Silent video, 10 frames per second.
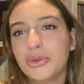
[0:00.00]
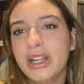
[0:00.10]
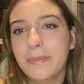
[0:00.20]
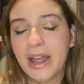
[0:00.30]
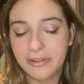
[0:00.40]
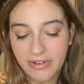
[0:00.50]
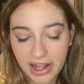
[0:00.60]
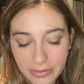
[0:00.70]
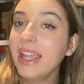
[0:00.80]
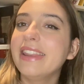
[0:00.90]
really my
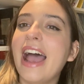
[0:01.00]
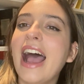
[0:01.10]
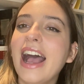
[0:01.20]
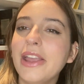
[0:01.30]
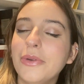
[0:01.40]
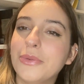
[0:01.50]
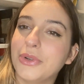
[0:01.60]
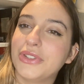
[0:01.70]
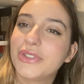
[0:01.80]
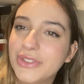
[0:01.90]
vibe. And I
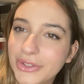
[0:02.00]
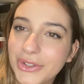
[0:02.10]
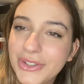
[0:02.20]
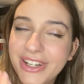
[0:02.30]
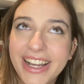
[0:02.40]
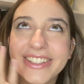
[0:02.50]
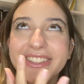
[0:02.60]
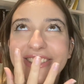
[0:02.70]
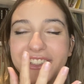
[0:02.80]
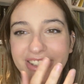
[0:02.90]
was so
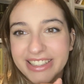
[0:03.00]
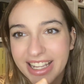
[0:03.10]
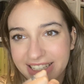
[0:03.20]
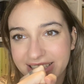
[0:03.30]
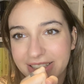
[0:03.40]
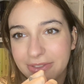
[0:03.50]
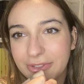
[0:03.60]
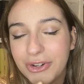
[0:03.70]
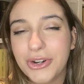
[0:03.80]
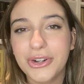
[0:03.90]
excited
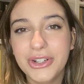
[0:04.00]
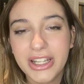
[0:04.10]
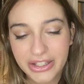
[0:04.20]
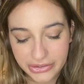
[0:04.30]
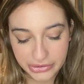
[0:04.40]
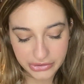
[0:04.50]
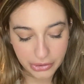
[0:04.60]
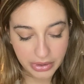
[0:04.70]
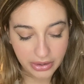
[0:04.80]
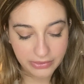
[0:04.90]
for the
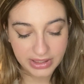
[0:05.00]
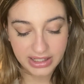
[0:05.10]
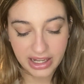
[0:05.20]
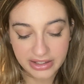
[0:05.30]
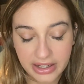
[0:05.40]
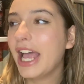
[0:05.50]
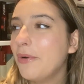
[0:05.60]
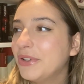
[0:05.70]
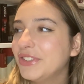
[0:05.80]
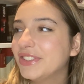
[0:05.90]
story of Lynn. That
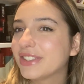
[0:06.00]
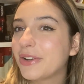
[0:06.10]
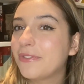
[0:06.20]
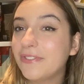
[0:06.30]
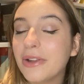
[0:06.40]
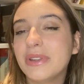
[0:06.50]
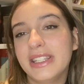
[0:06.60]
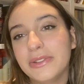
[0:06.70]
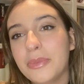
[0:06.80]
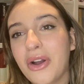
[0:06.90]
was very
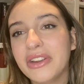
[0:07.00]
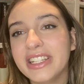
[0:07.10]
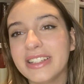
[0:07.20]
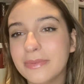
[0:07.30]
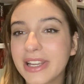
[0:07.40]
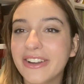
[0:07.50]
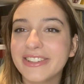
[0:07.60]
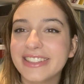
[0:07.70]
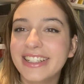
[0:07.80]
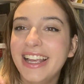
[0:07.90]
disappointing
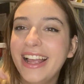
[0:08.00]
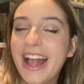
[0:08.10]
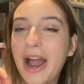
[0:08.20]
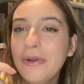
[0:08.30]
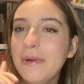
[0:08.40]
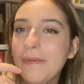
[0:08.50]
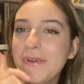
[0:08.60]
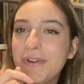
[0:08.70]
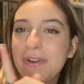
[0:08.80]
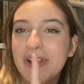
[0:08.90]
because I
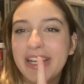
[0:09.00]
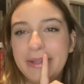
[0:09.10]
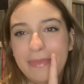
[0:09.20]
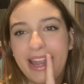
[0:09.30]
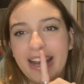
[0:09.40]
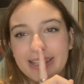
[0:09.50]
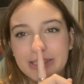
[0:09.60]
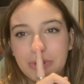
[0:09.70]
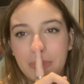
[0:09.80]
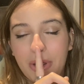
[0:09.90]
remember in my last
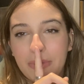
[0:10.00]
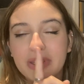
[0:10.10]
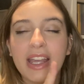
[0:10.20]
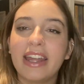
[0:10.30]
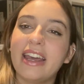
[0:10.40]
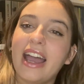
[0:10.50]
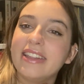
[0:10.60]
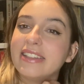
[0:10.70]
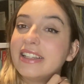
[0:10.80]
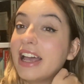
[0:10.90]
wrap-up that I
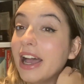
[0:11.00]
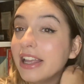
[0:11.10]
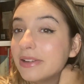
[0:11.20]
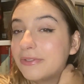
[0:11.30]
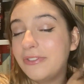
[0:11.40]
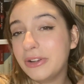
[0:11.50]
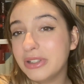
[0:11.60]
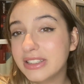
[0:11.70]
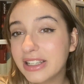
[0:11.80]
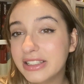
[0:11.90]
said I am very
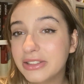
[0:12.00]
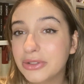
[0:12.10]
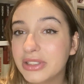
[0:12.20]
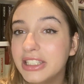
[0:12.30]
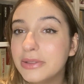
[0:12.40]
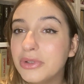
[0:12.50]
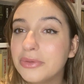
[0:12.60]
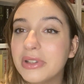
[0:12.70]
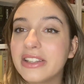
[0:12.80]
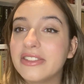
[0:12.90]
excited to read this book
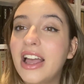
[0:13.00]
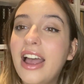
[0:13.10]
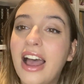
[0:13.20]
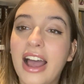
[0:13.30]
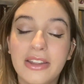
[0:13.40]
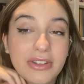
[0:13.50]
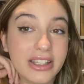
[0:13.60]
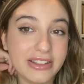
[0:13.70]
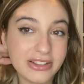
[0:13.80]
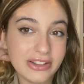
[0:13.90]
because I think
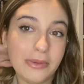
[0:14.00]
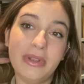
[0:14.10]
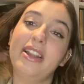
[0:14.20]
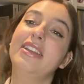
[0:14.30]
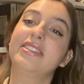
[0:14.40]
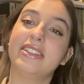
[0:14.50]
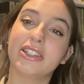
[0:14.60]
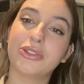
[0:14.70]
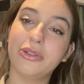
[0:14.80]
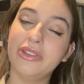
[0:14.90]
it's gonna be less
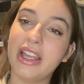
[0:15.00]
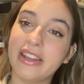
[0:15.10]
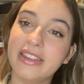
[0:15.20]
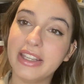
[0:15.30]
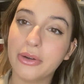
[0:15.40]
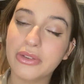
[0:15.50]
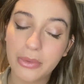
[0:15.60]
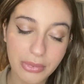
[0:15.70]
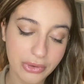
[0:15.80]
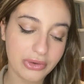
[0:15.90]
sexual than the other
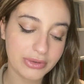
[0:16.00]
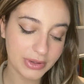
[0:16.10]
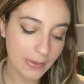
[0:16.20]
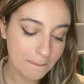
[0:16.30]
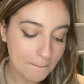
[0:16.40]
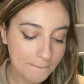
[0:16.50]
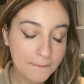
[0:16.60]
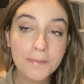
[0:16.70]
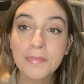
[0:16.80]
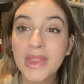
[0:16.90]
books.
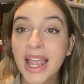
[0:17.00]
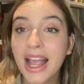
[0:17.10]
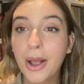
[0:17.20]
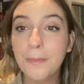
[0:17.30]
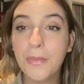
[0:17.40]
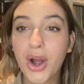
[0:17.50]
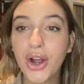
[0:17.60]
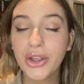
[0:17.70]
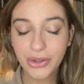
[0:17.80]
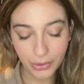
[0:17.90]

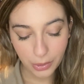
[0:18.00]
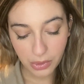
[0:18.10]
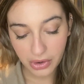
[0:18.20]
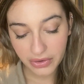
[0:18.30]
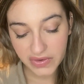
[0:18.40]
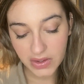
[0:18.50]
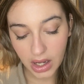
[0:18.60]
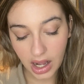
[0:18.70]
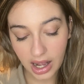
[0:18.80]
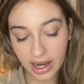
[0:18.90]
Why was
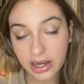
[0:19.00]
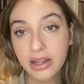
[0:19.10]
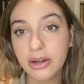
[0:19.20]
I